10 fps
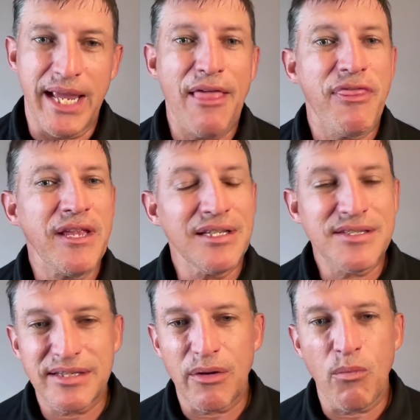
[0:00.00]
And I think
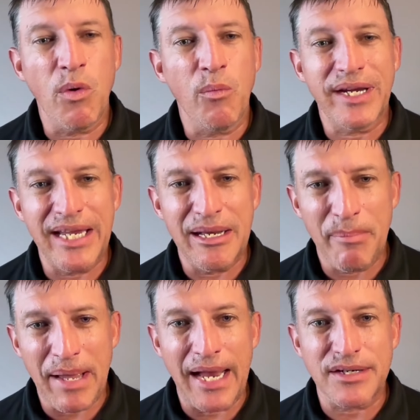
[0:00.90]
when we're
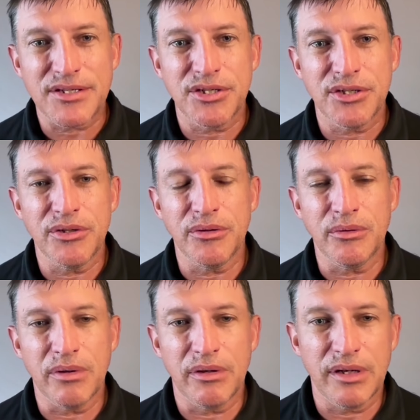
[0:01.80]
getting back
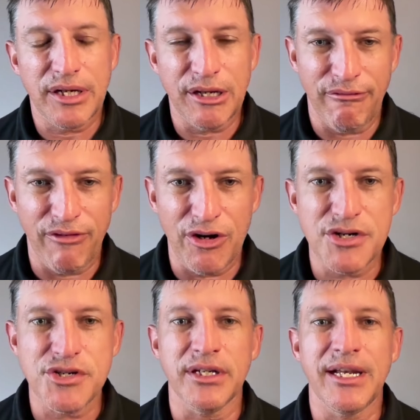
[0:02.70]
to
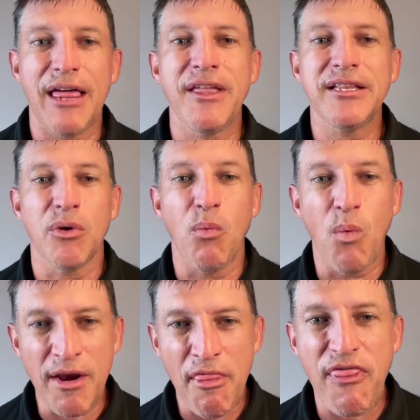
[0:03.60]
conversion, I think the
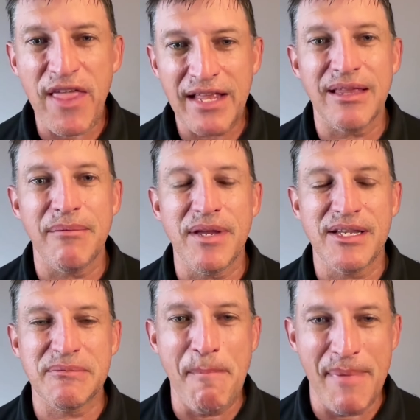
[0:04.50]
one thing that
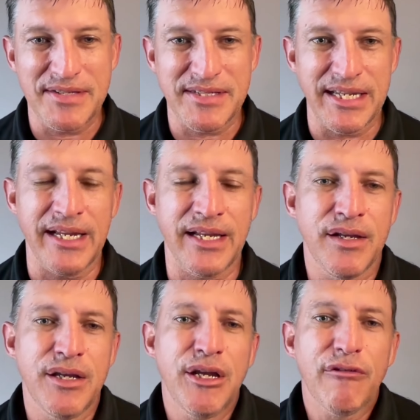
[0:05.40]
is missing
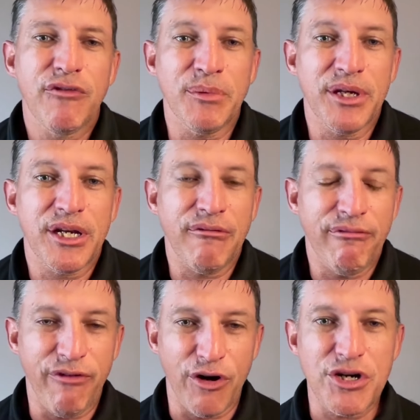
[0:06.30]
from the
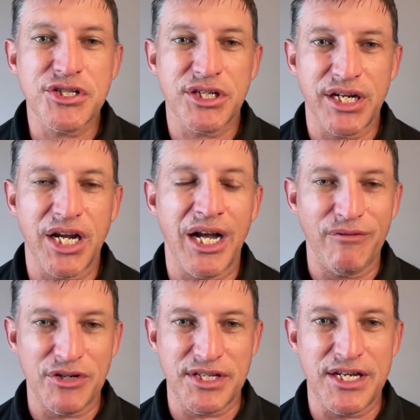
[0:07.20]
conversion
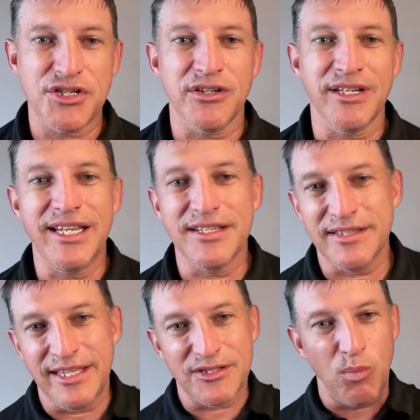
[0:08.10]
conversation
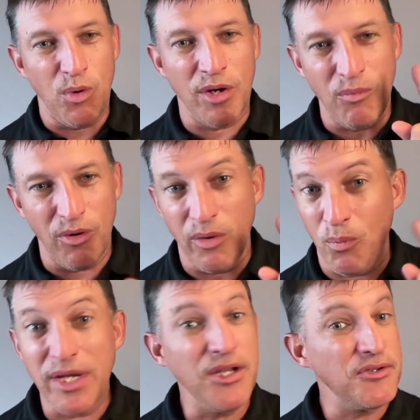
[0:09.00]
is this one word.
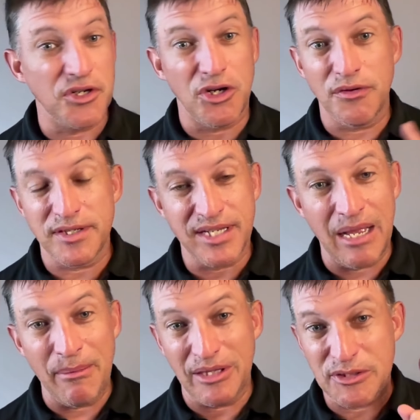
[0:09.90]
And we use it all the
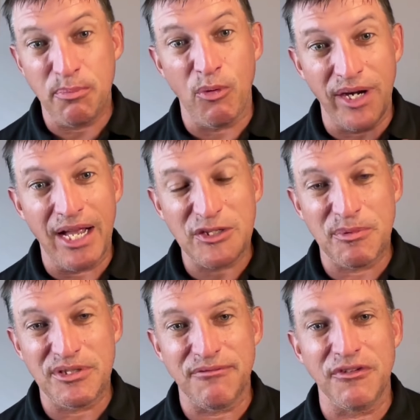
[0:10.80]
time, but let's point it out
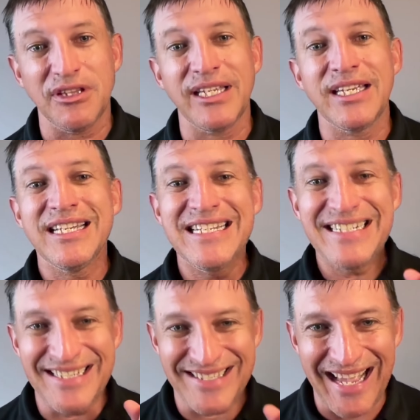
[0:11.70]
specifically:
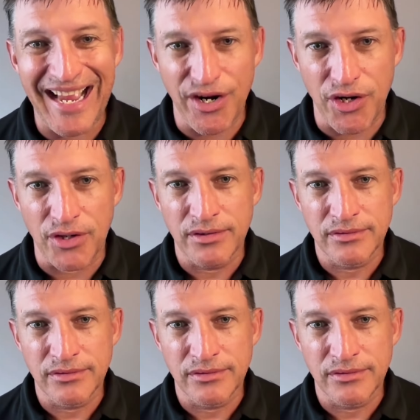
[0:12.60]
desire.